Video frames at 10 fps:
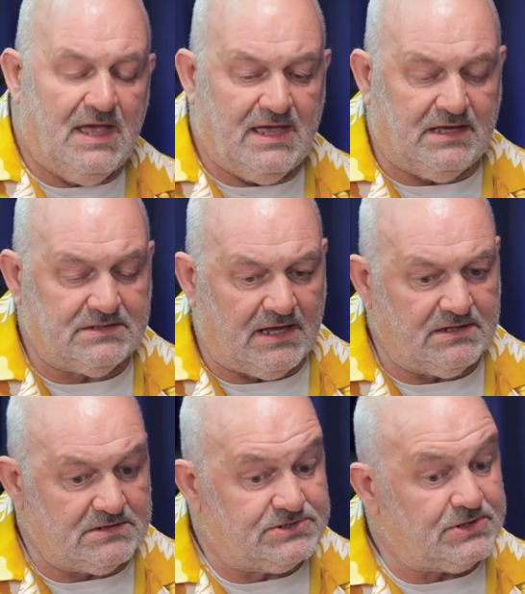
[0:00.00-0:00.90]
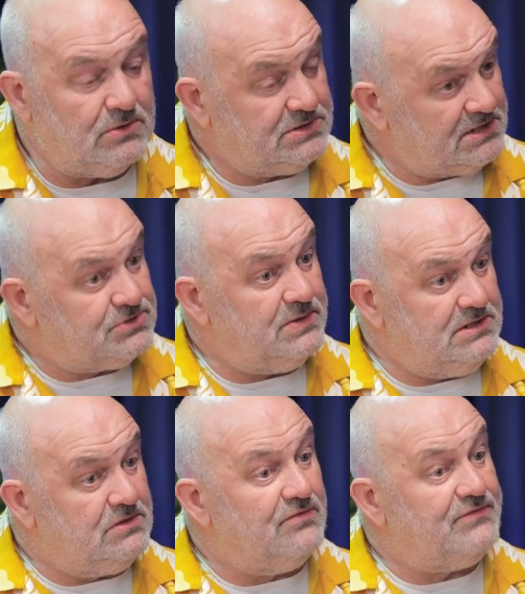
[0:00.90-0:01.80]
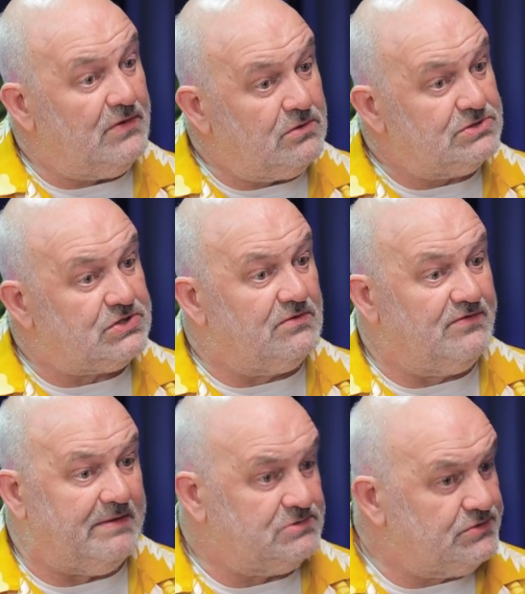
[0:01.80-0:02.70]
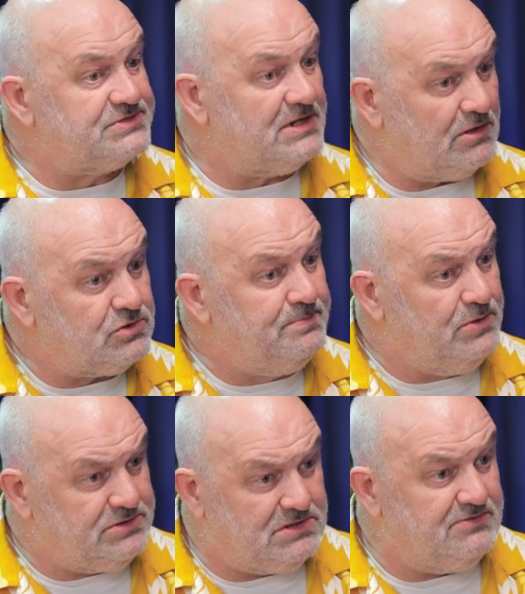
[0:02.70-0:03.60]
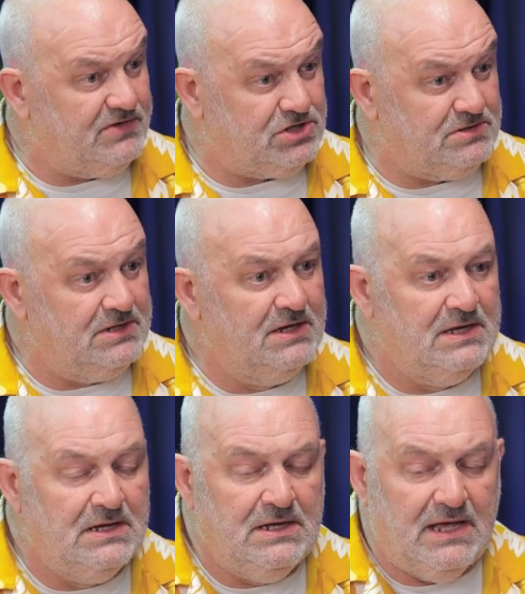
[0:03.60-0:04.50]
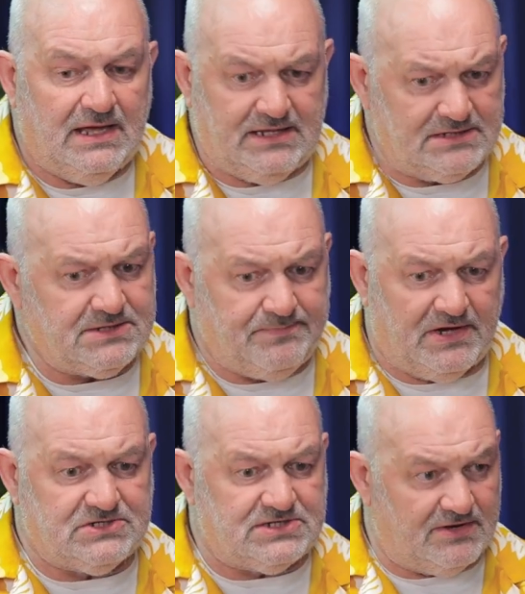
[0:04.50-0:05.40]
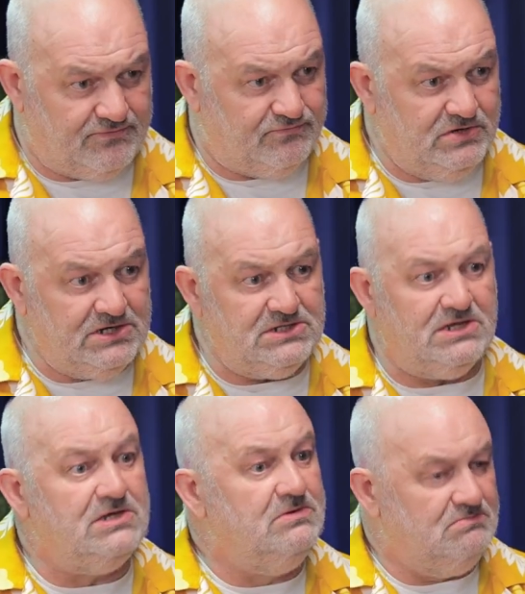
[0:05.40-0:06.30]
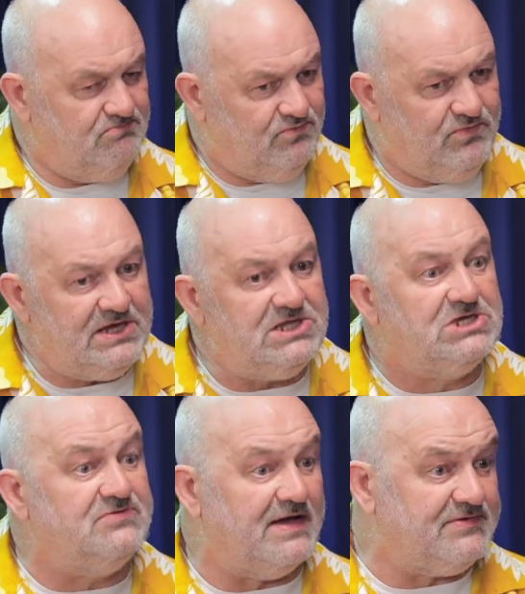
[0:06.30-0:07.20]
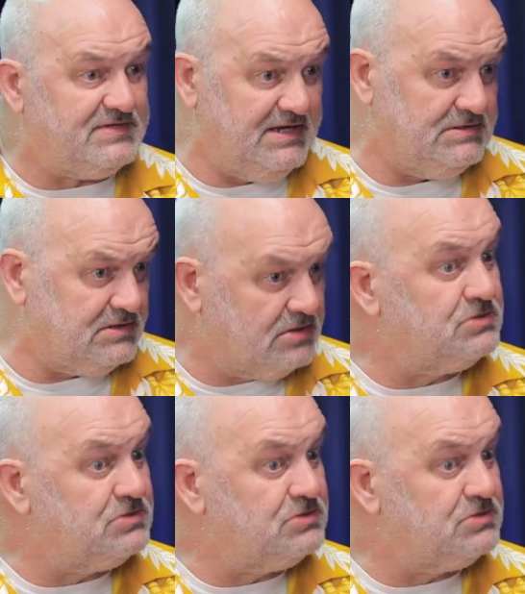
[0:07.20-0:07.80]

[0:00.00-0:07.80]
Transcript: And so that's really the focus of Amazon's cloud computing division. And enterprises have really, really gravitated